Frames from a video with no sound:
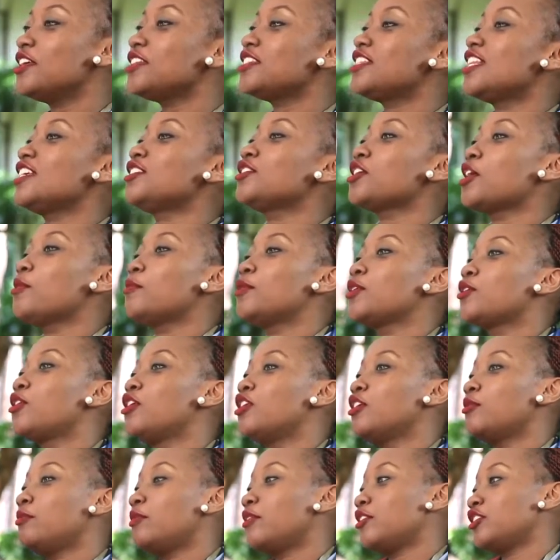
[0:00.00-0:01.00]
talk about
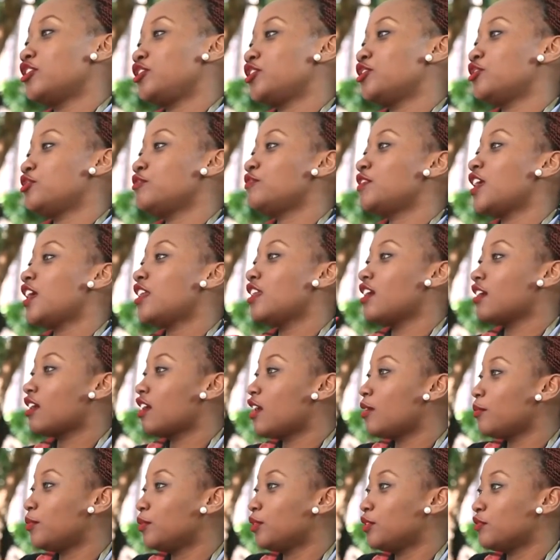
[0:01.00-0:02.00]
collaborations. You've done a
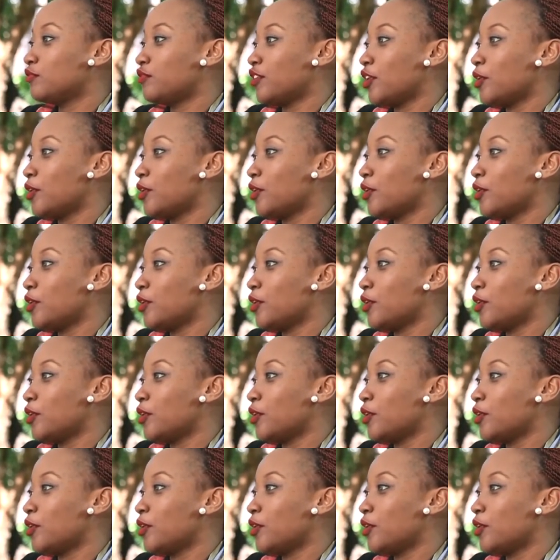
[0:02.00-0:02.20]
couple of them.